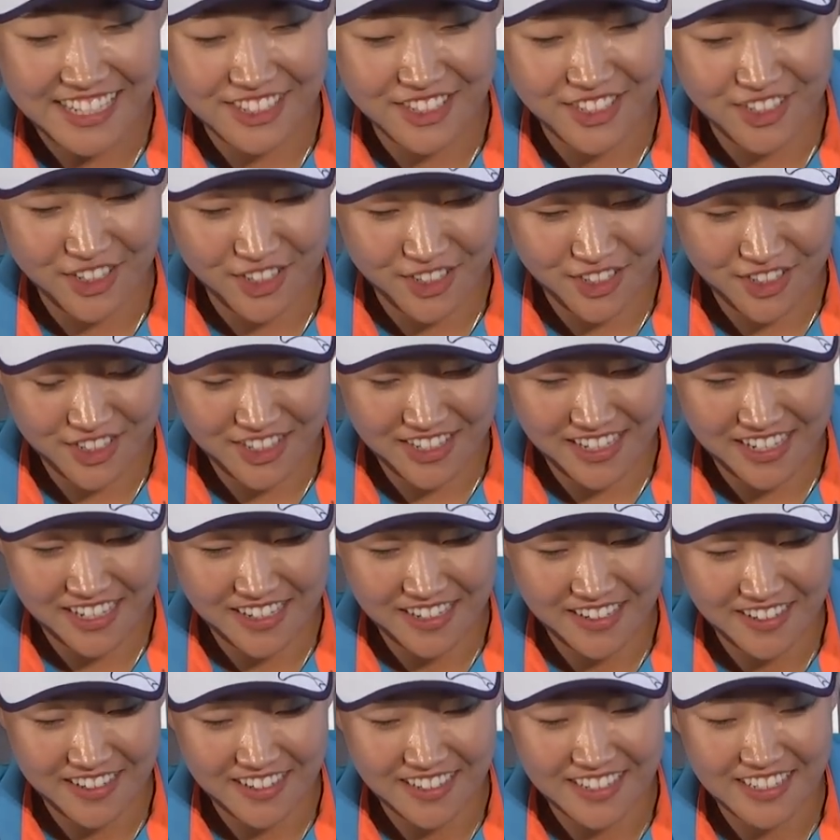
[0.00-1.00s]
I just
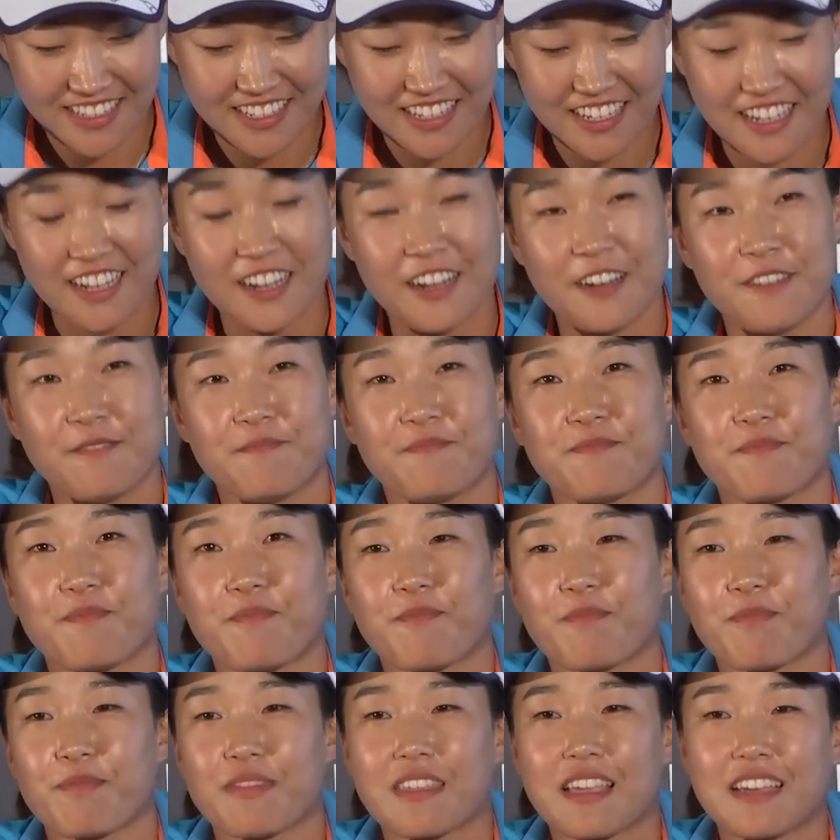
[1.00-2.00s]
uh,
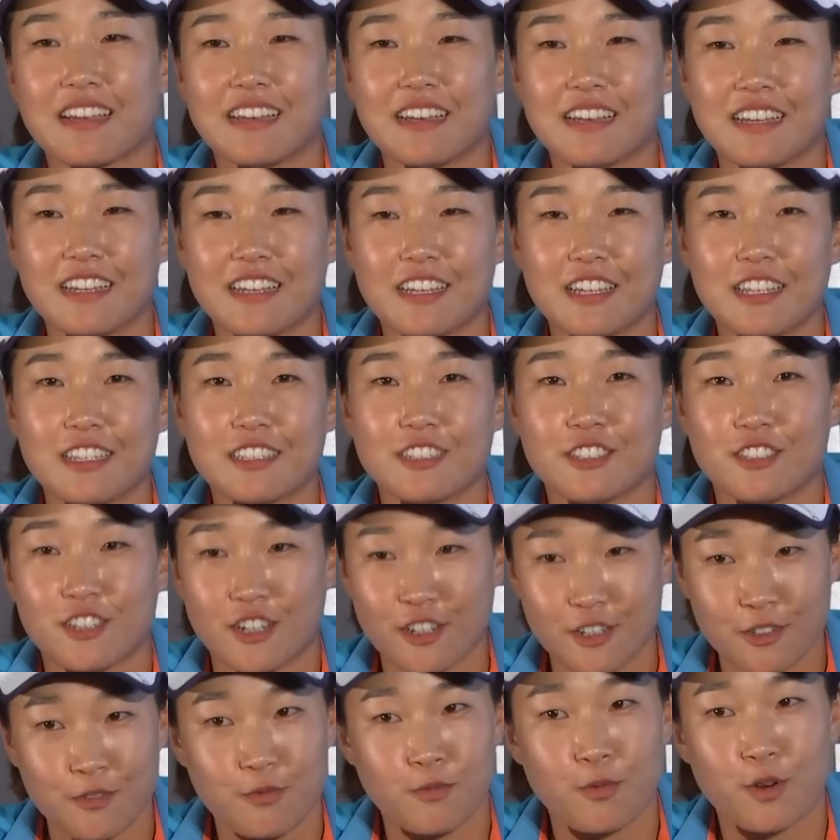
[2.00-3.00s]

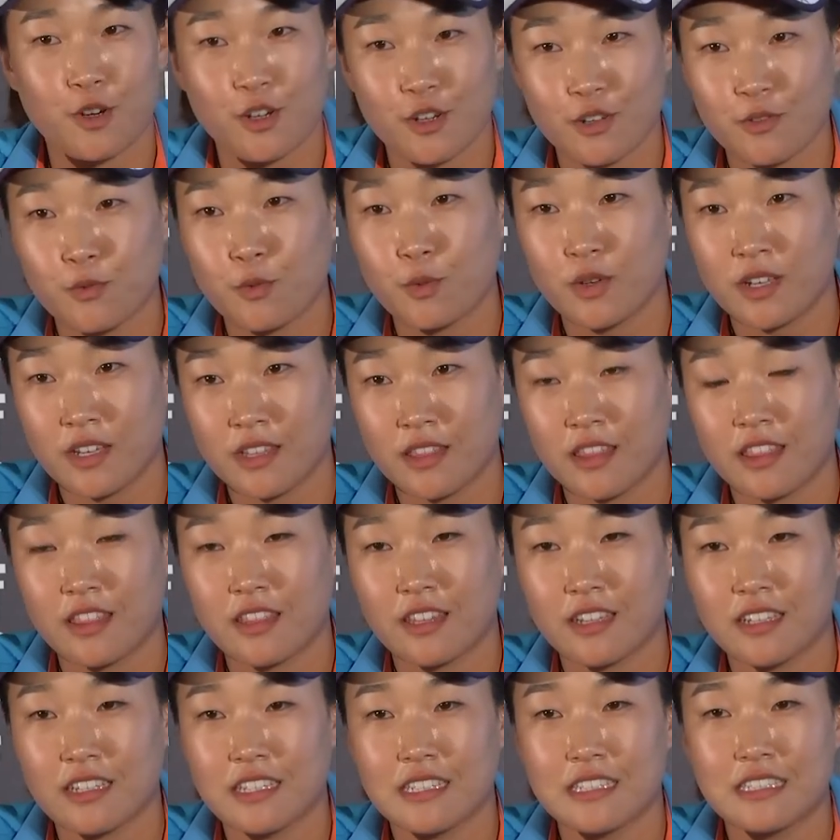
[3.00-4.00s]
and work with
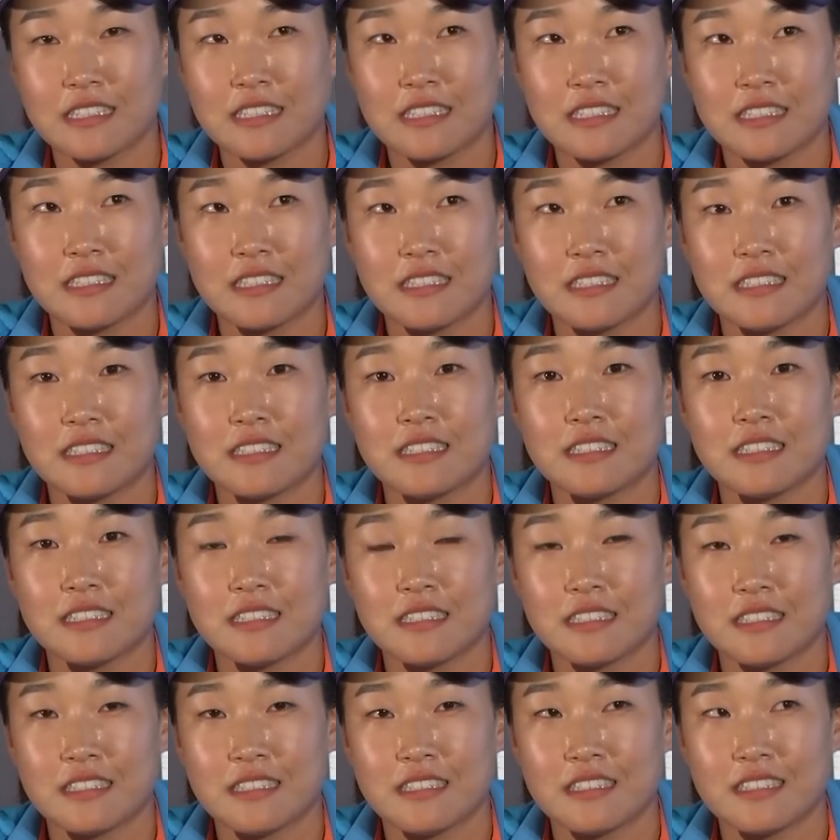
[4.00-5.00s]

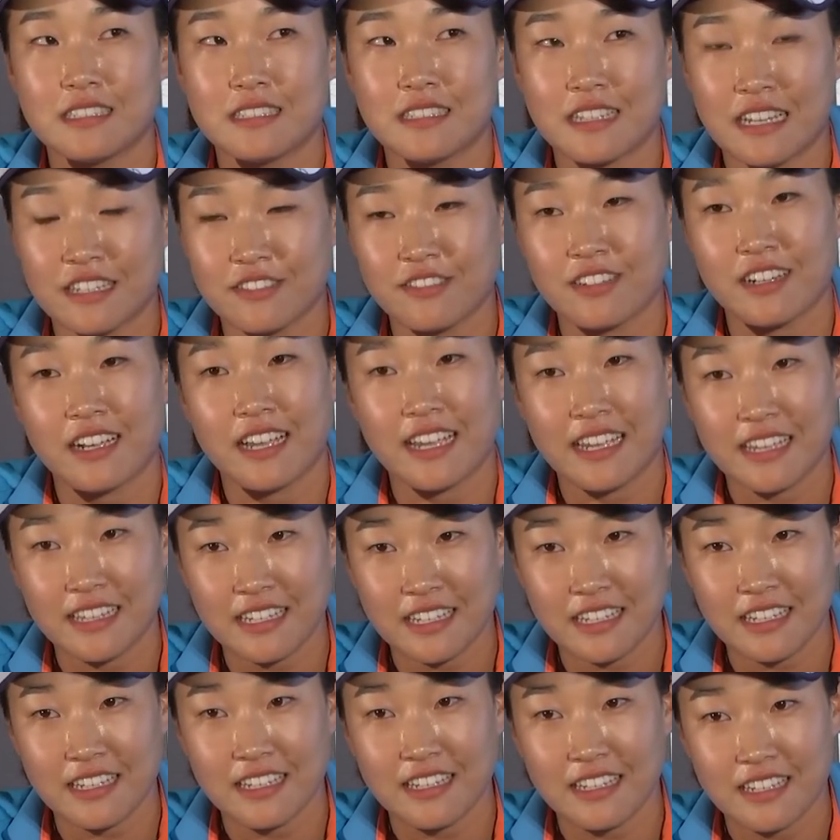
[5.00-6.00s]
Sandra
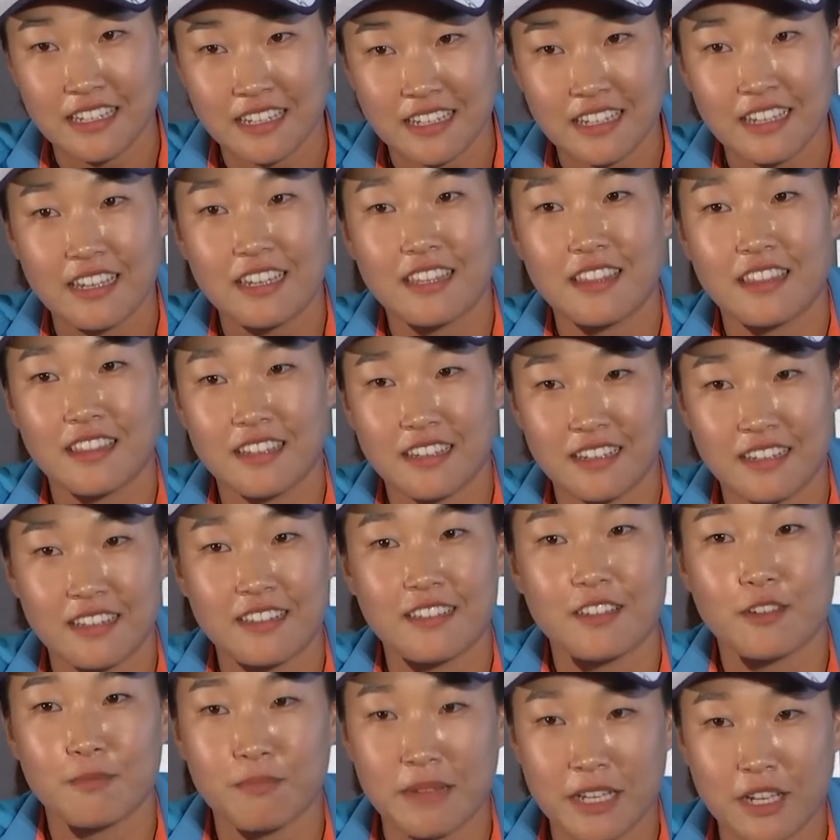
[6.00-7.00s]
Haynie, the,
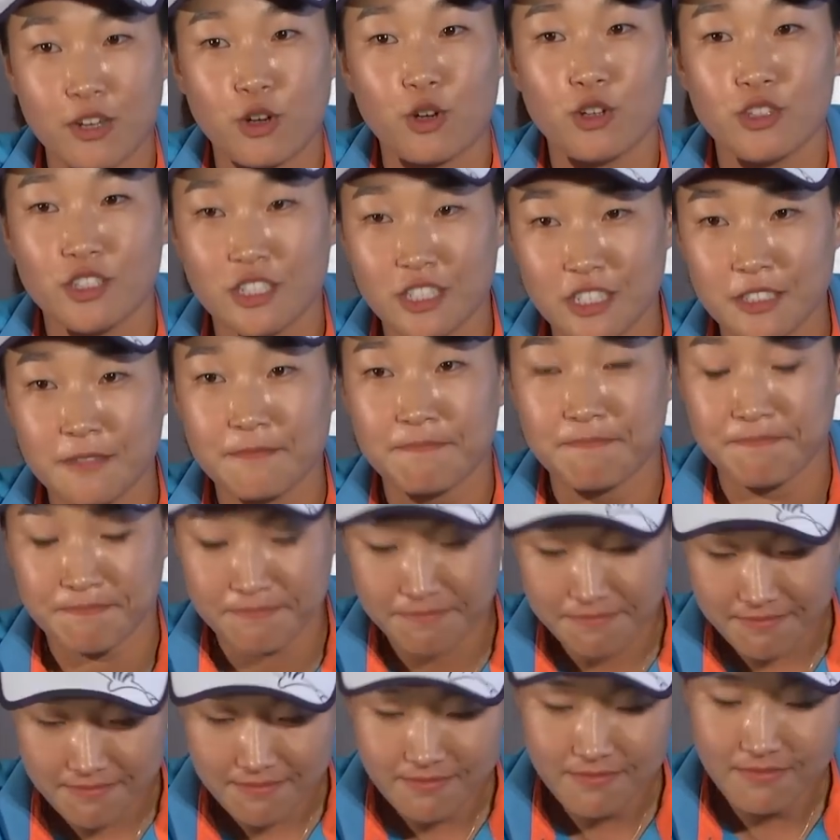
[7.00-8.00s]
my coach.
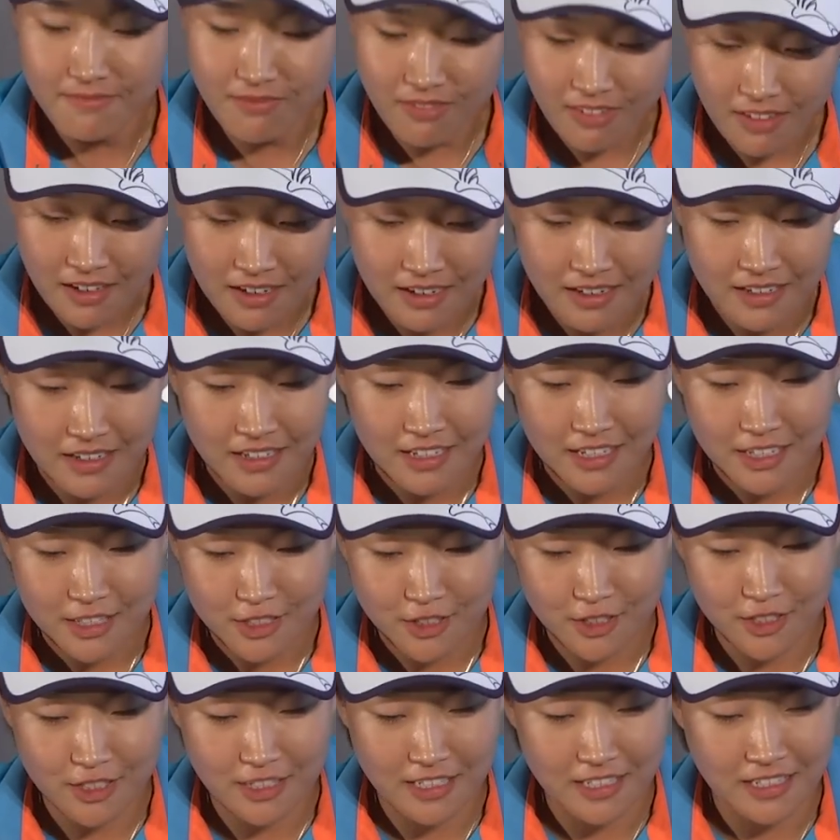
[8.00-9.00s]

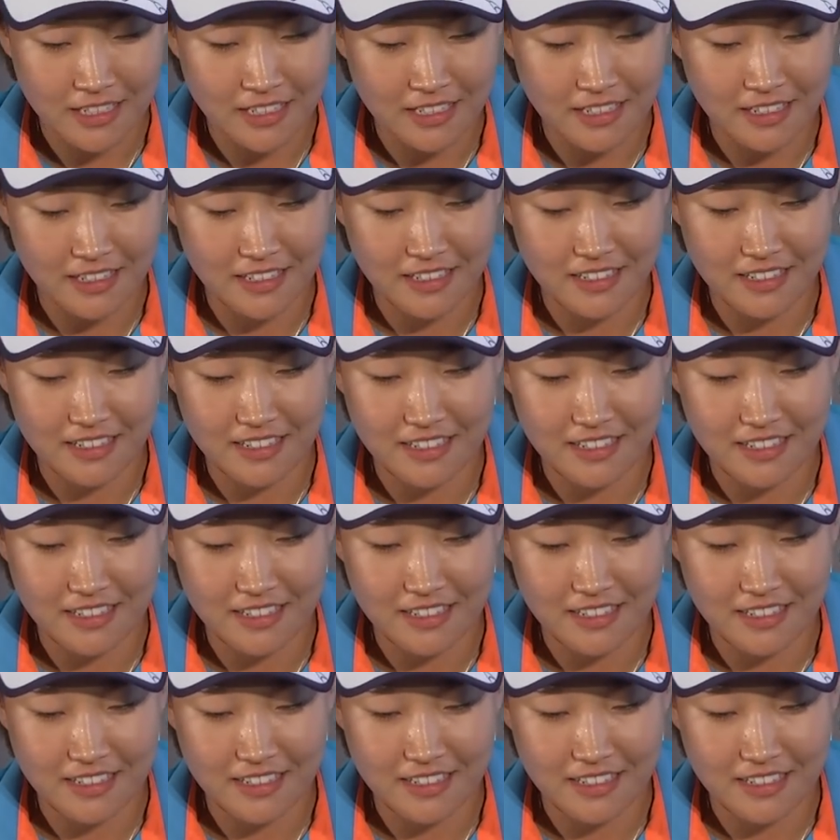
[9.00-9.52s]
She,